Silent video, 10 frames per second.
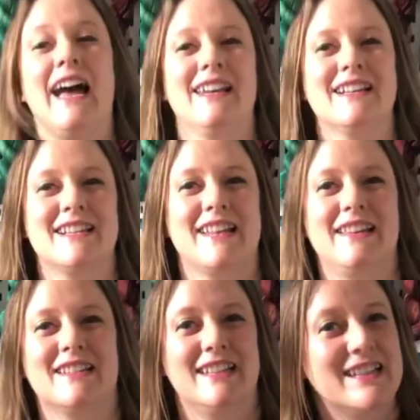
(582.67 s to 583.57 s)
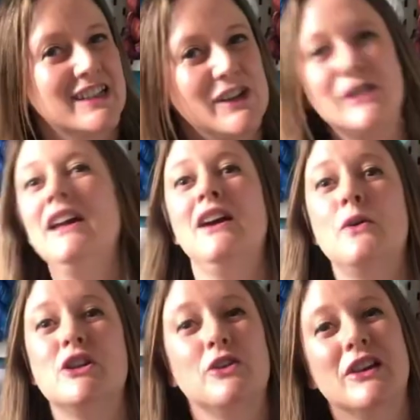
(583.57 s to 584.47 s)
And as I say, there's a knit along
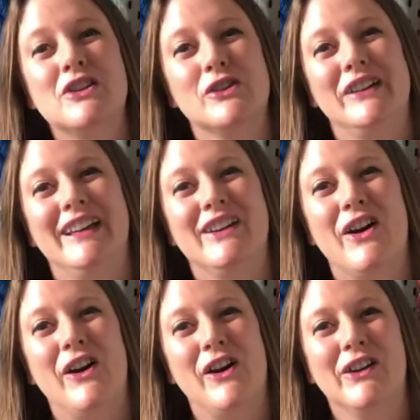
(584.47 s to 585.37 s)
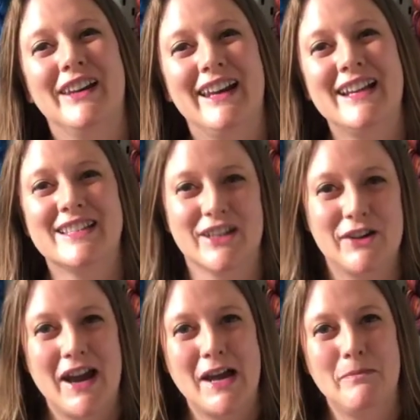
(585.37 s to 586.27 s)
which you can join in on
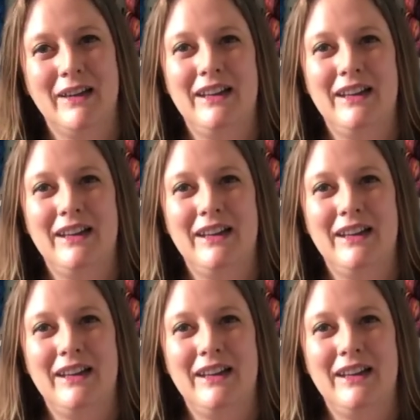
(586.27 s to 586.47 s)
Instagram,